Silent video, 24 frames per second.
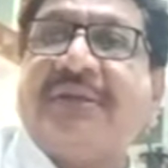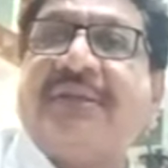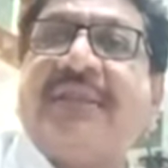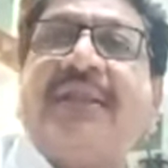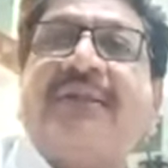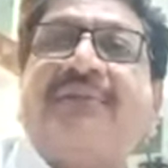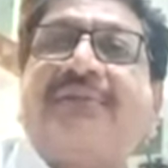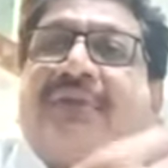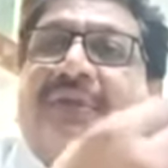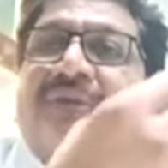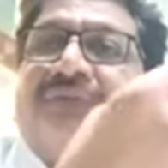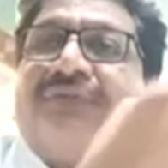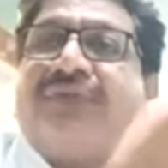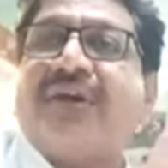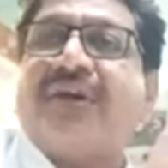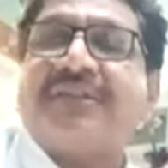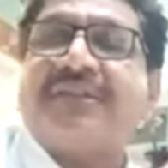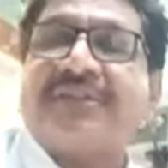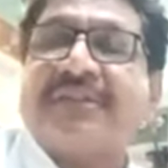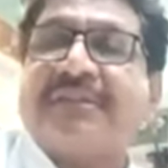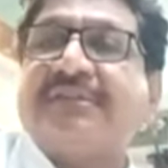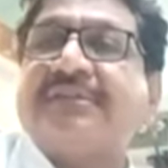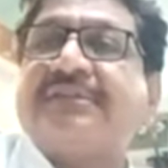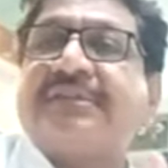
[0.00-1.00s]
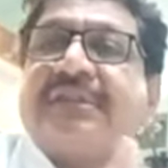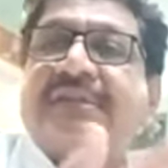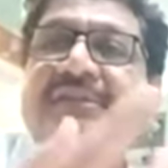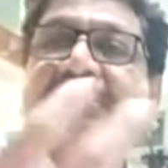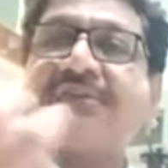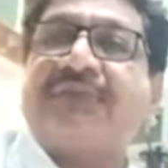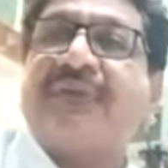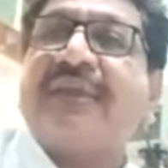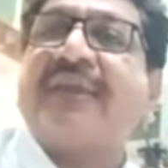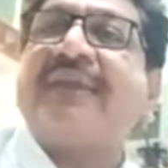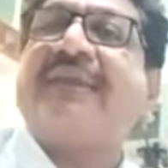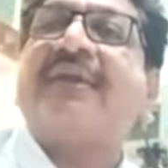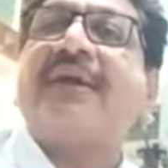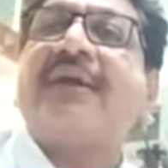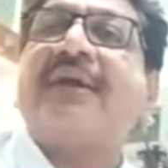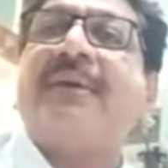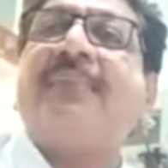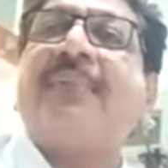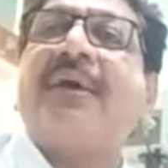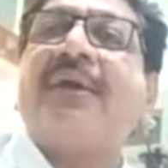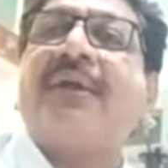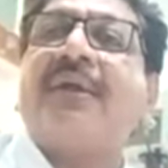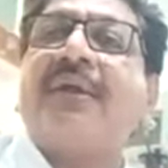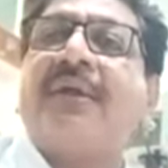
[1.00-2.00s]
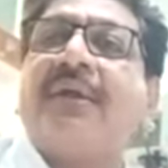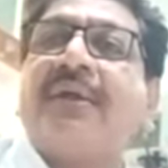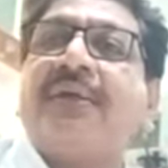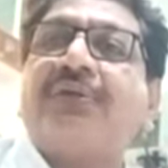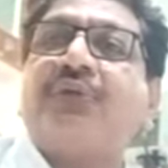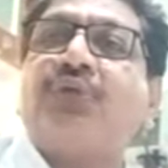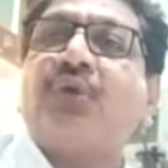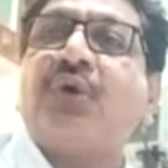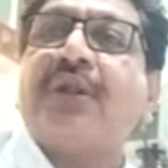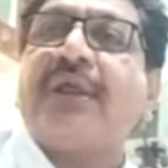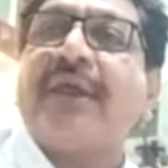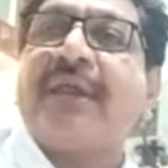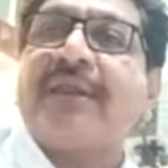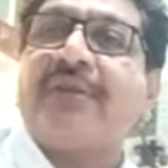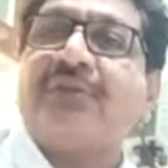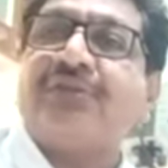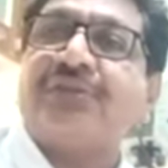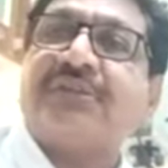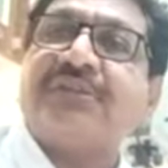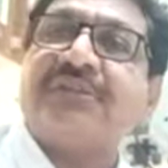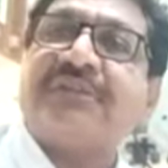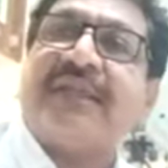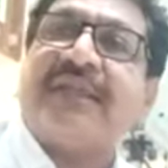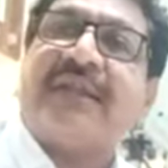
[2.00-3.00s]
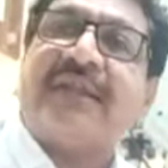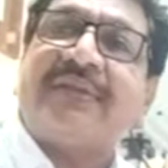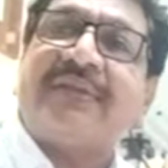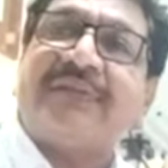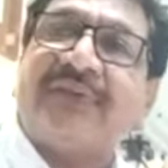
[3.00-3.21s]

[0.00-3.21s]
that first instance we can come to a diagnosis that